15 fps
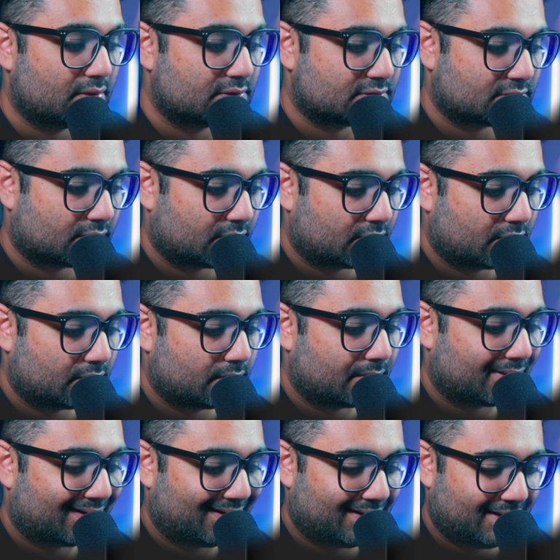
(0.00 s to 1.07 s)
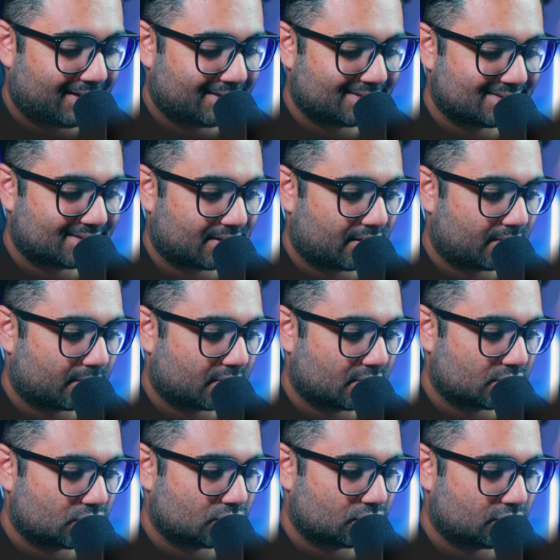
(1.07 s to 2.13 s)
So next, I'm going to
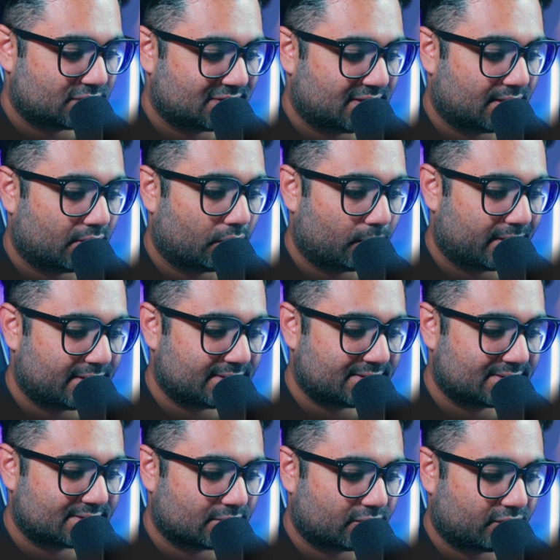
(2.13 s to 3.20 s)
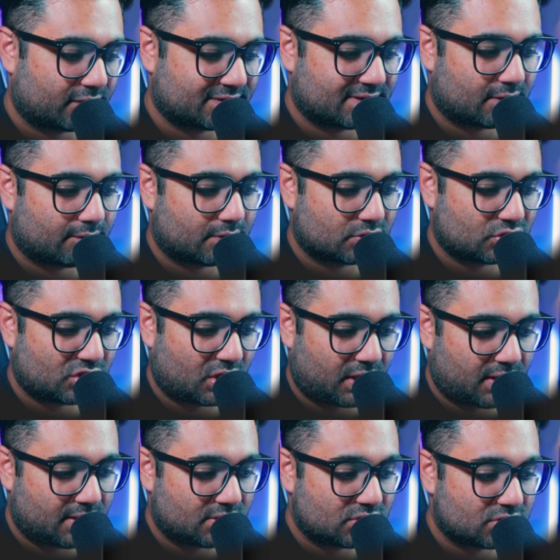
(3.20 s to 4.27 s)
choose the OS. So first thing I want to
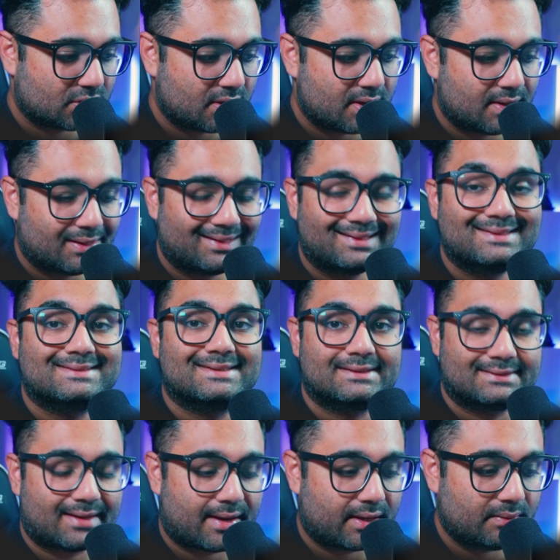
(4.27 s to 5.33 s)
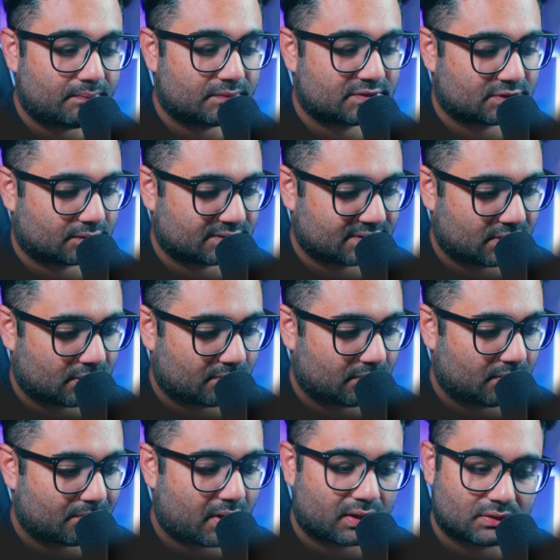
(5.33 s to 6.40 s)
change is the type. So it's going to
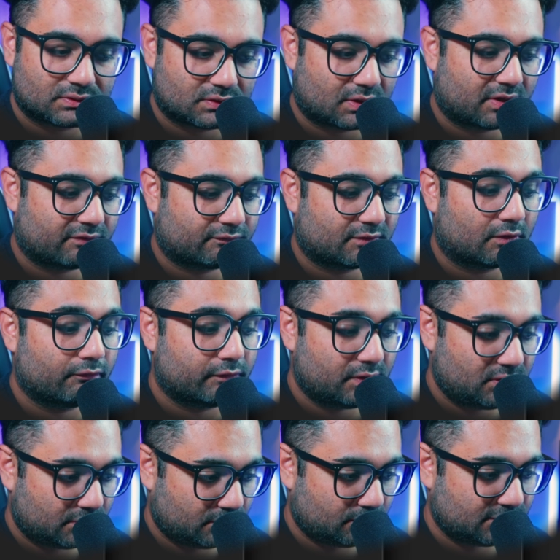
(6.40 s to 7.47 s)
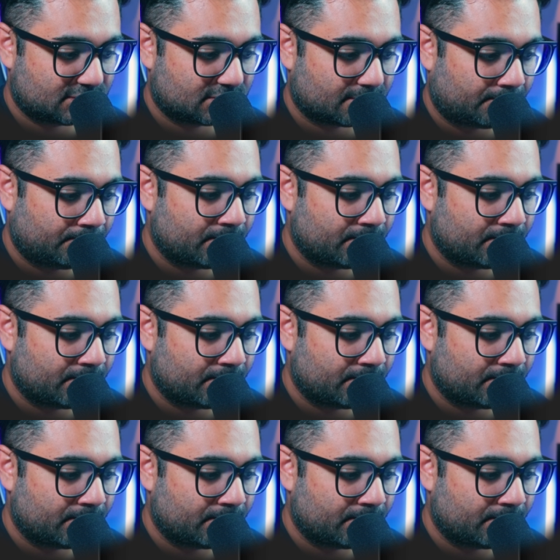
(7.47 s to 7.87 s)
be Microsoft Windows.